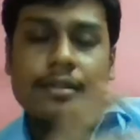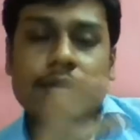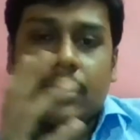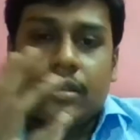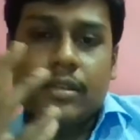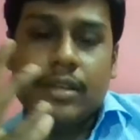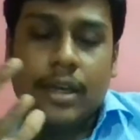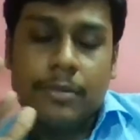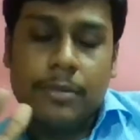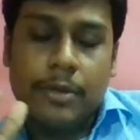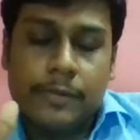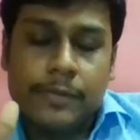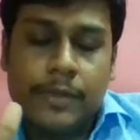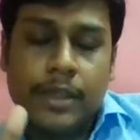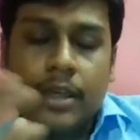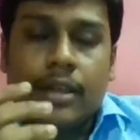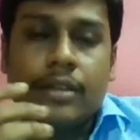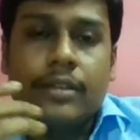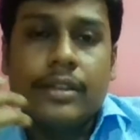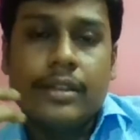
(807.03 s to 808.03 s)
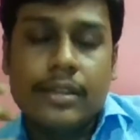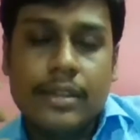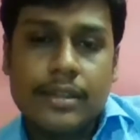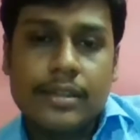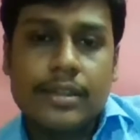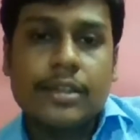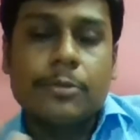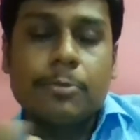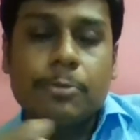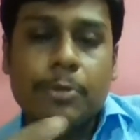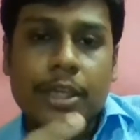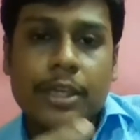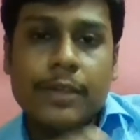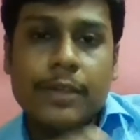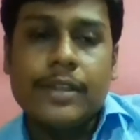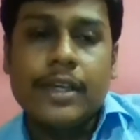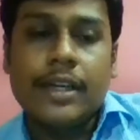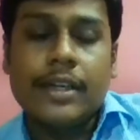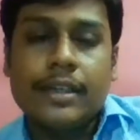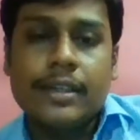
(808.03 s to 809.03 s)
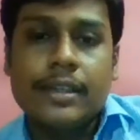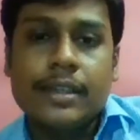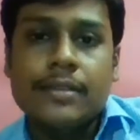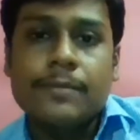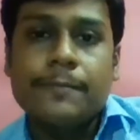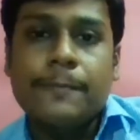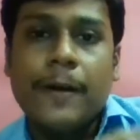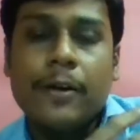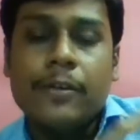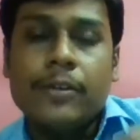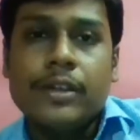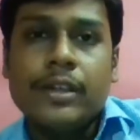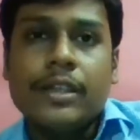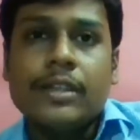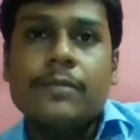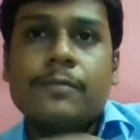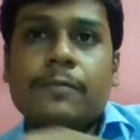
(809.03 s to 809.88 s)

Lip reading: some of the researchers believe that it is found it